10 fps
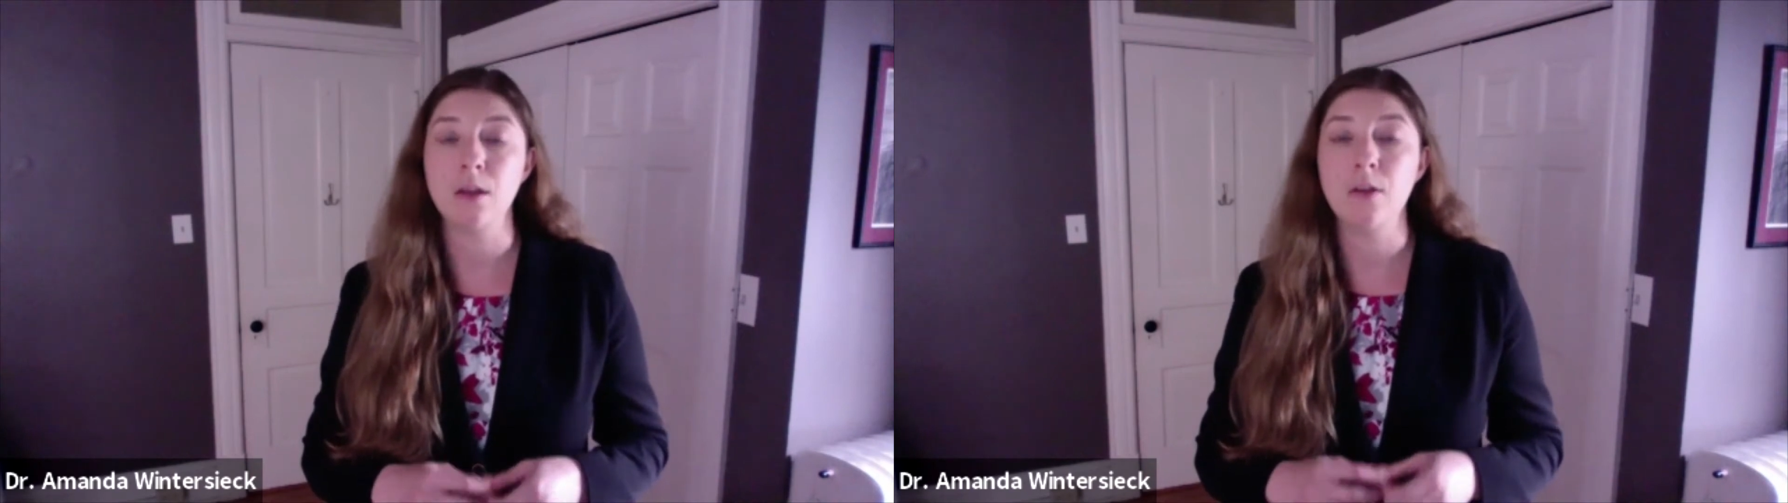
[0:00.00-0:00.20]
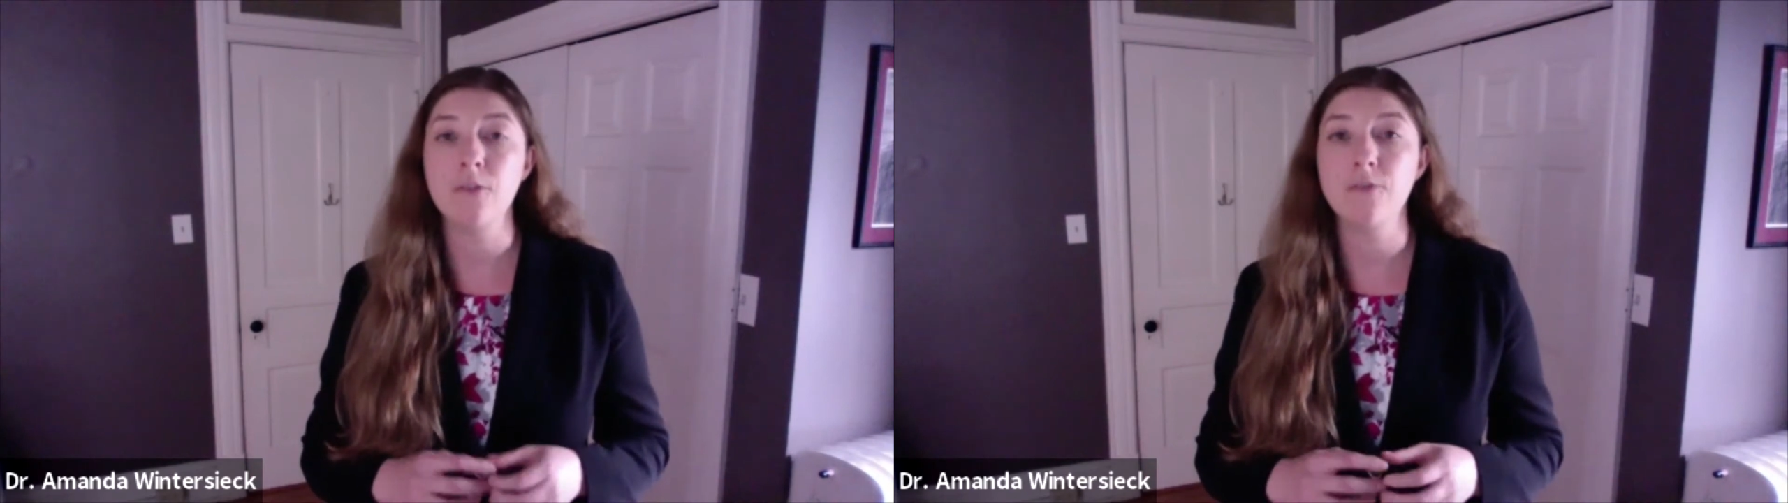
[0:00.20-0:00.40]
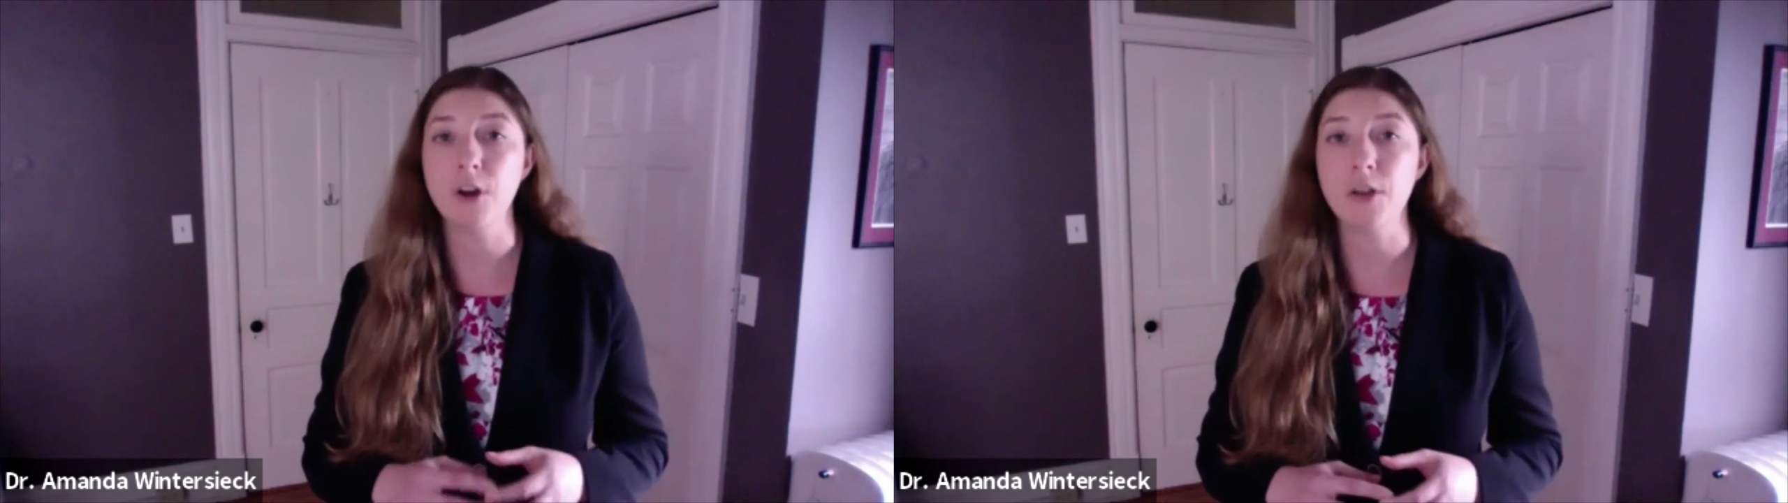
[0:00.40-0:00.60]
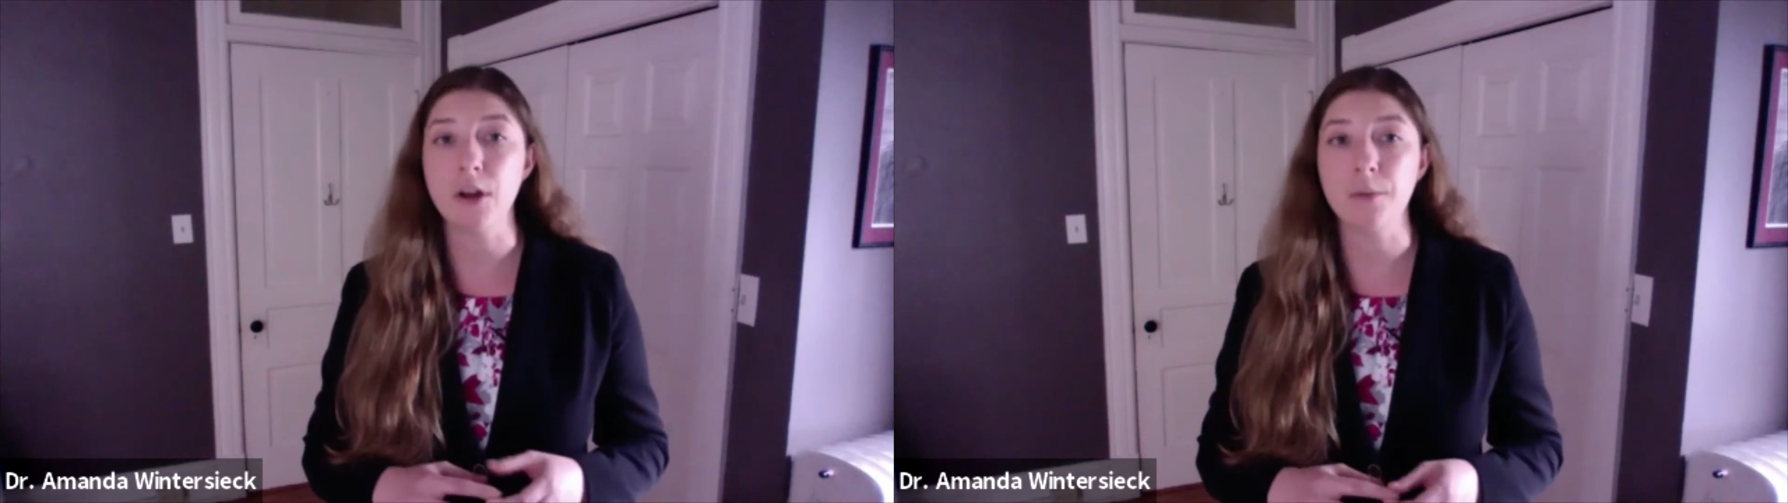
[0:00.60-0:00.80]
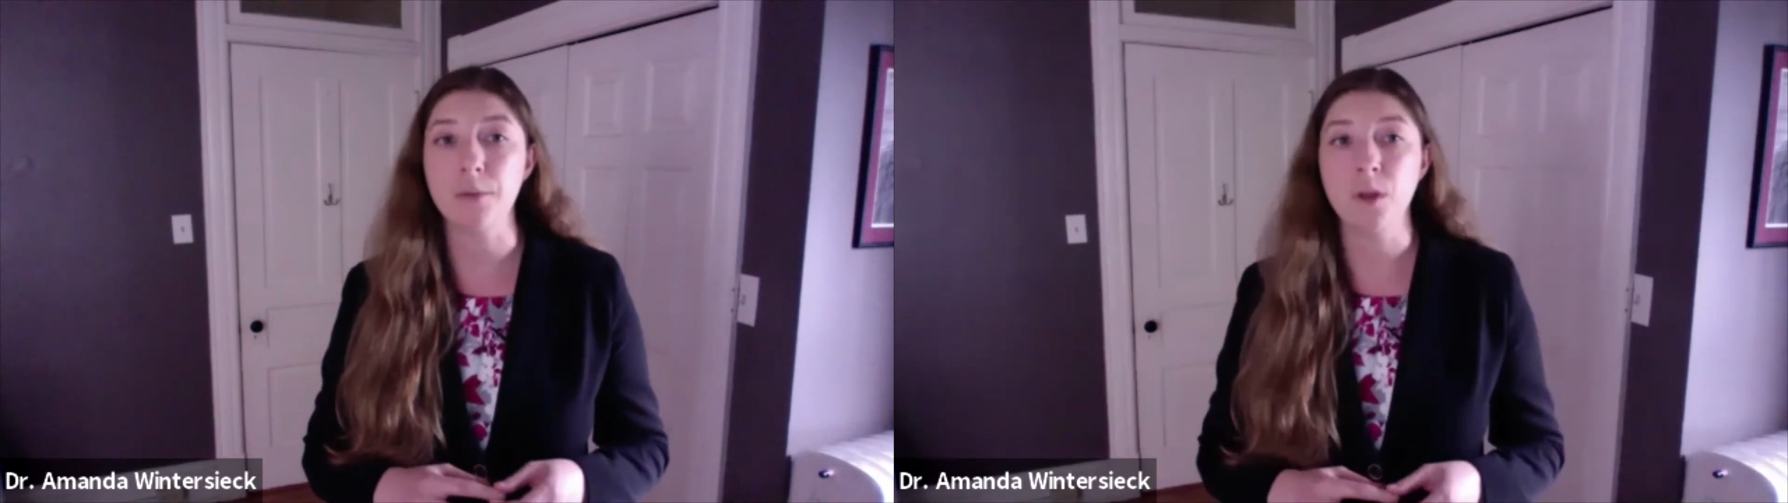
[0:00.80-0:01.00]

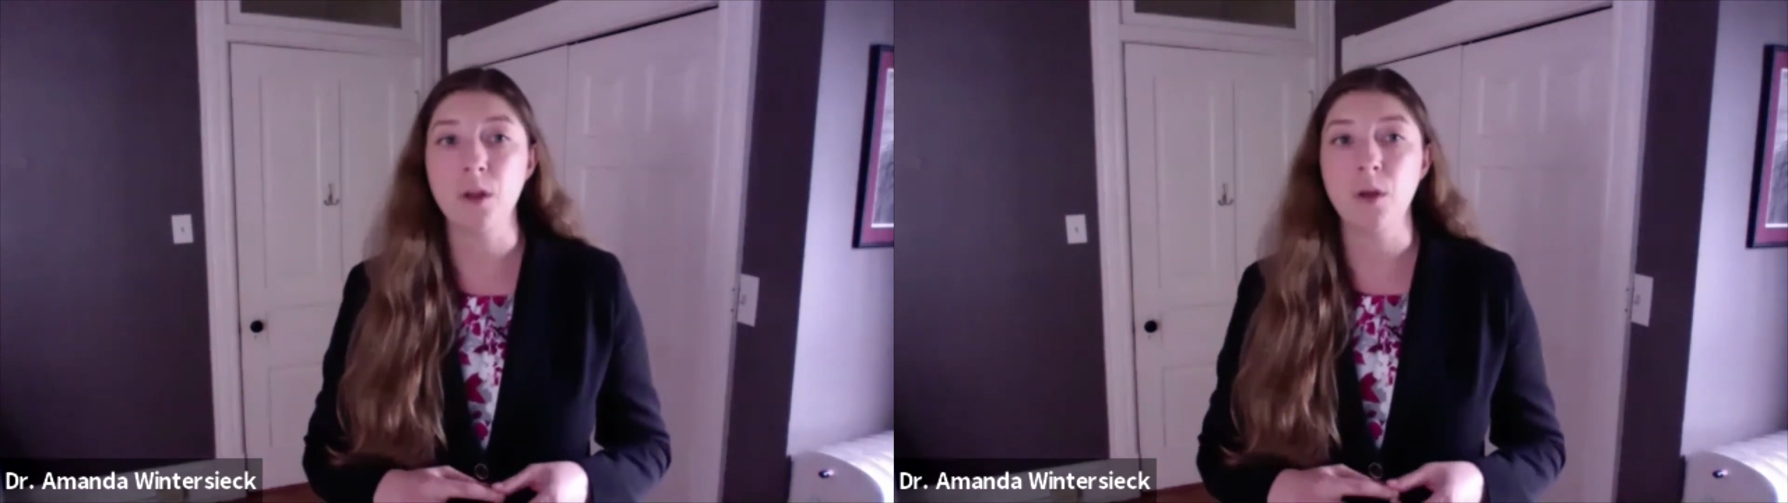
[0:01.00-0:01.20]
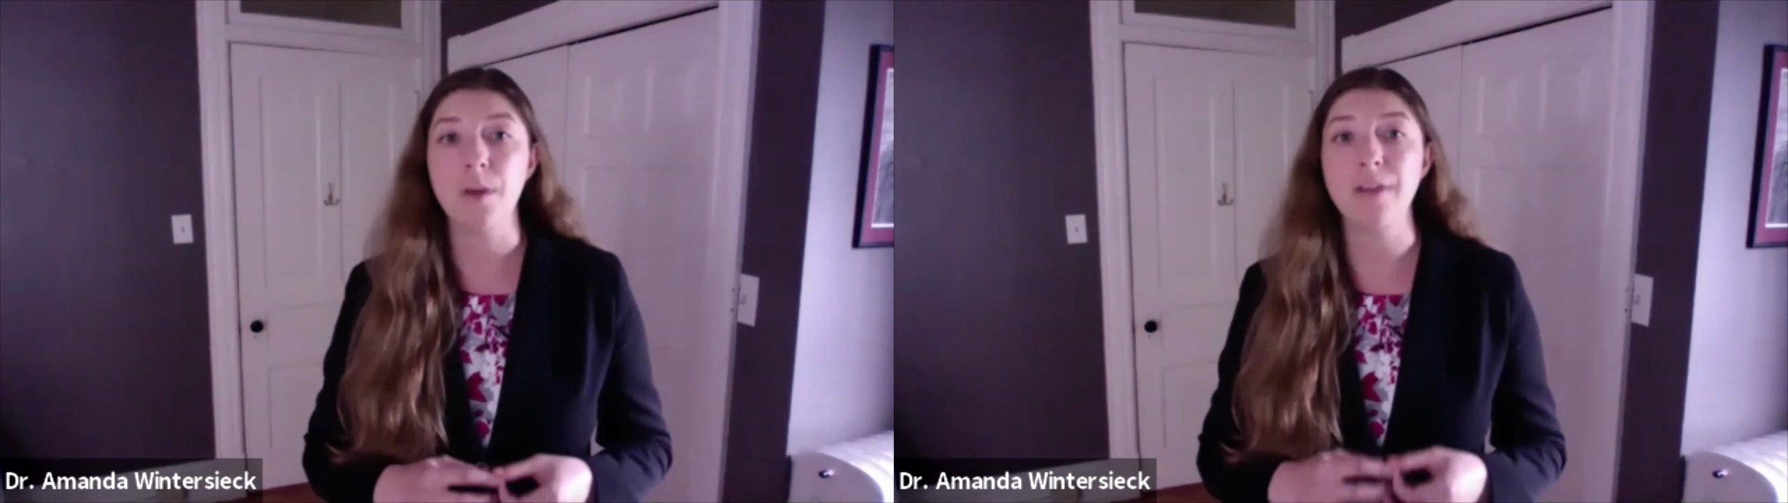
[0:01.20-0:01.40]
Further, we